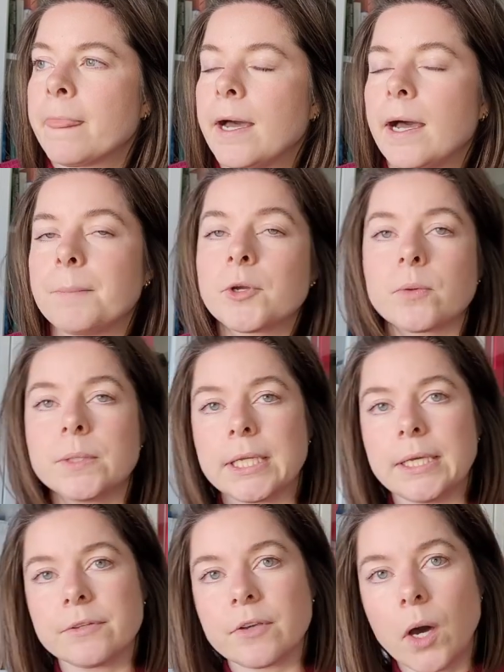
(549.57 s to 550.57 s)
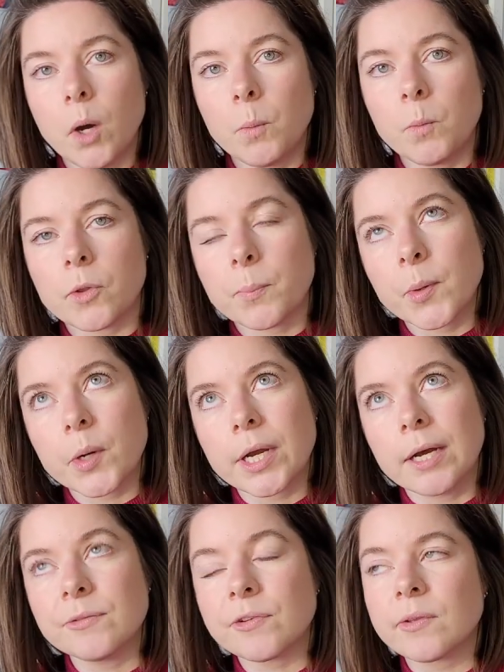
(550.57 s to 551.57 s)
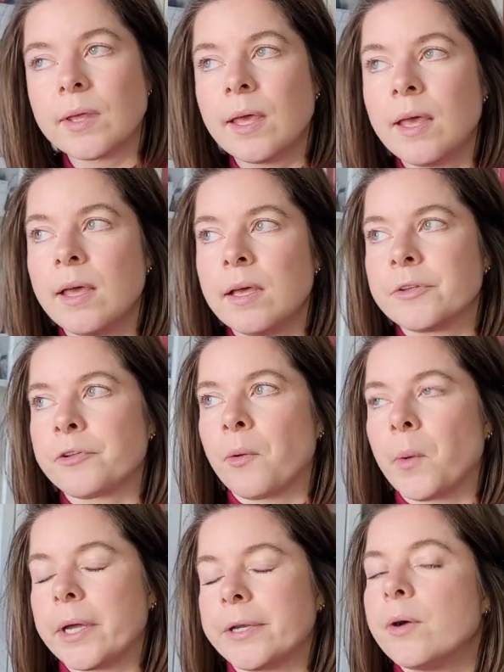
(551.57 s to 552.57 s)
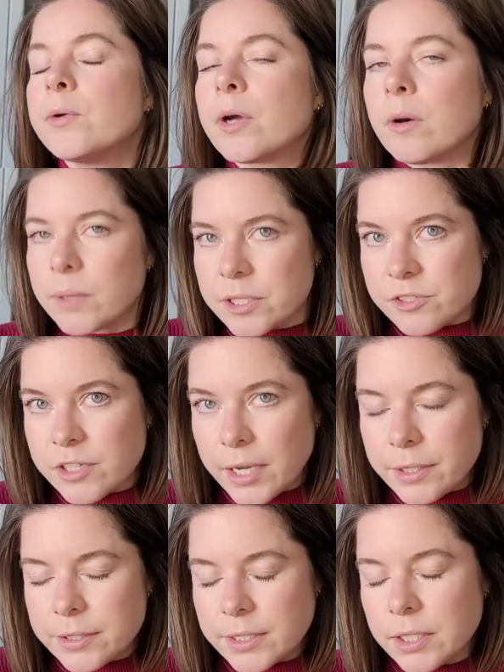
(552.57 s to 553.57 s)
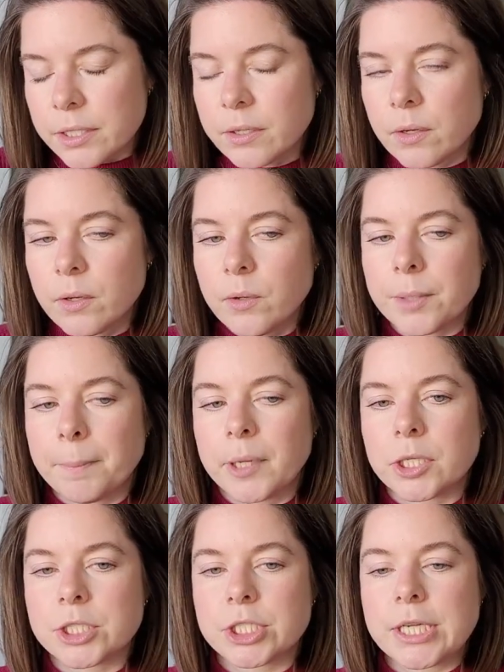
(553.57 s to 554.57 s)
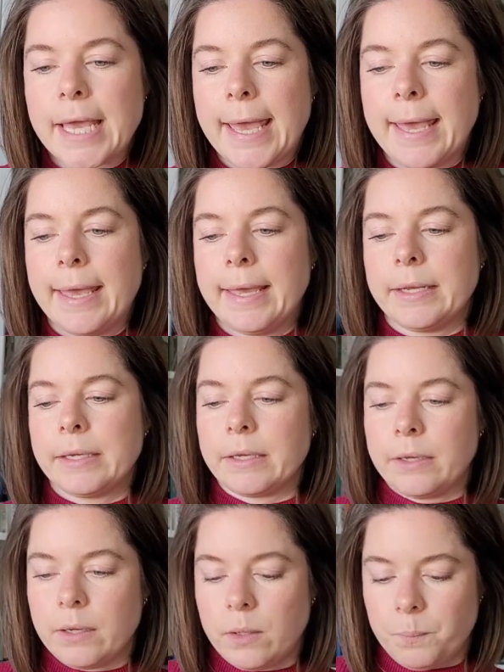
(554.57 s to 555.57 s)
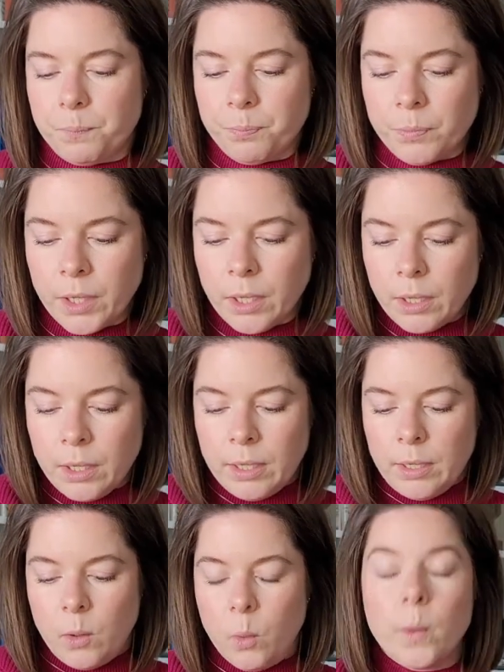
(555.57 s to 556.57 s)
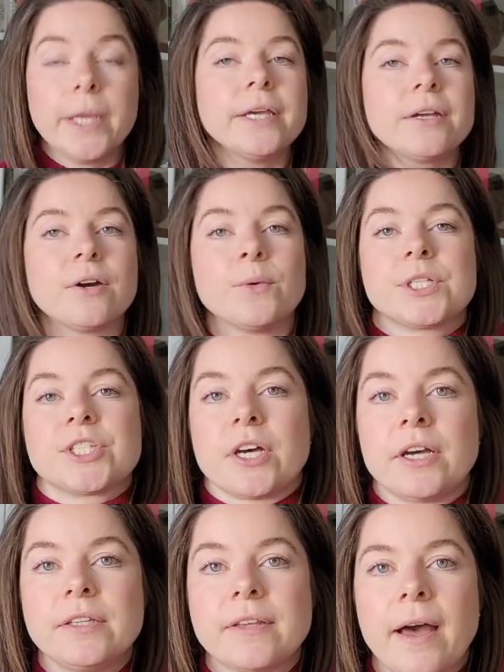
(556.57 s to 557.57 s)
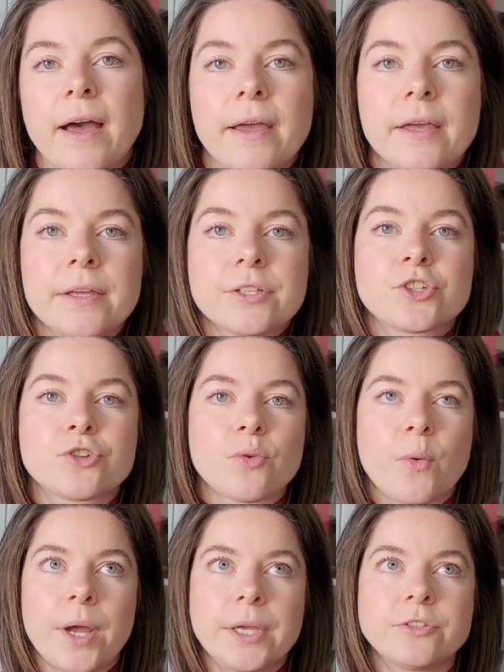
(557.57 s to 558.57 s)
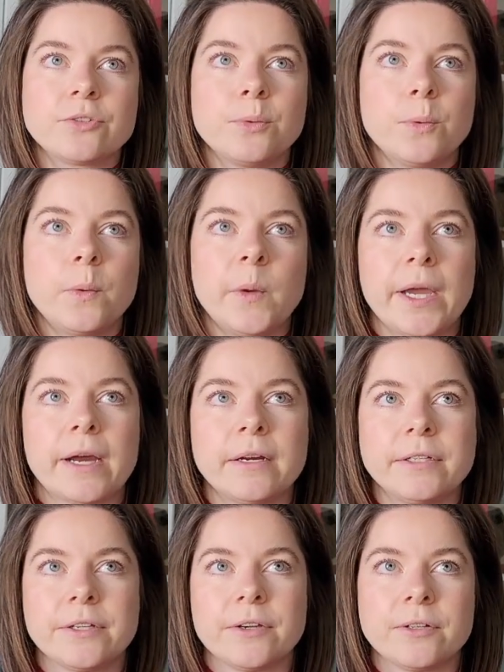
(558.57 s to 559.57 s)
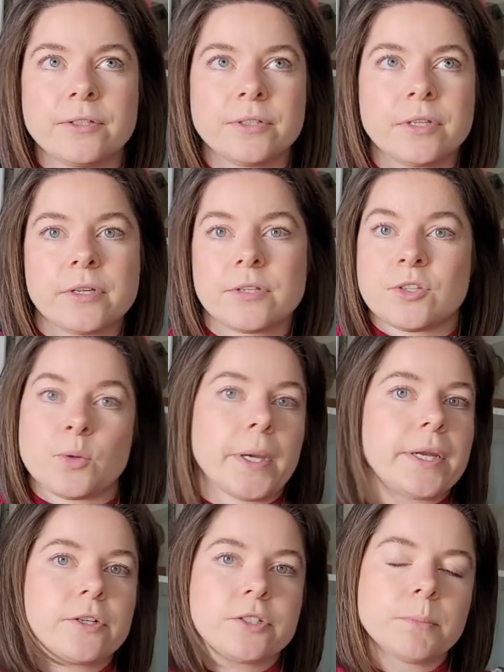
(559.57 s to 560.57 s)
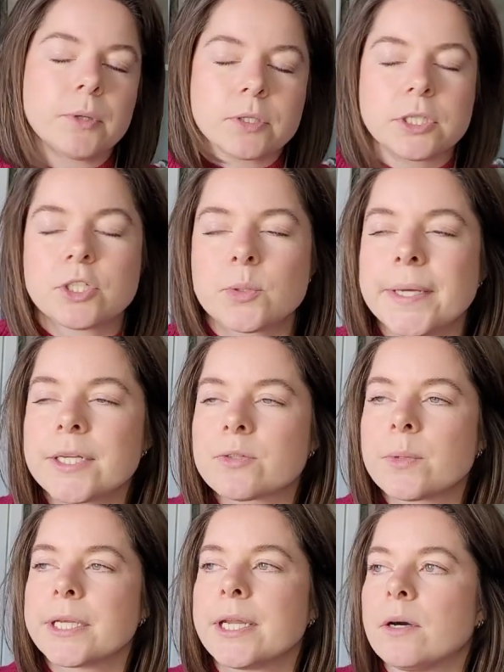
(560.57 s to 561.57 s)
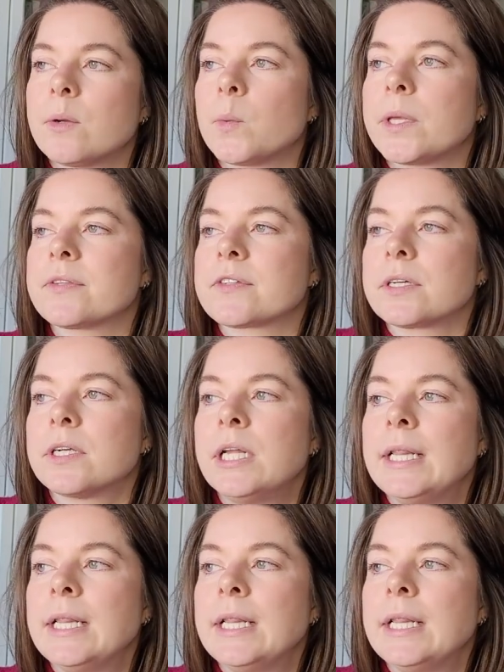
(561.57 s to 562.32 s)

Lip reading: I'm currently at home with burnout, so I don't go outside all that much. And when I go outside, I try to wear the sweaters, mostly sweaters right now in the winter,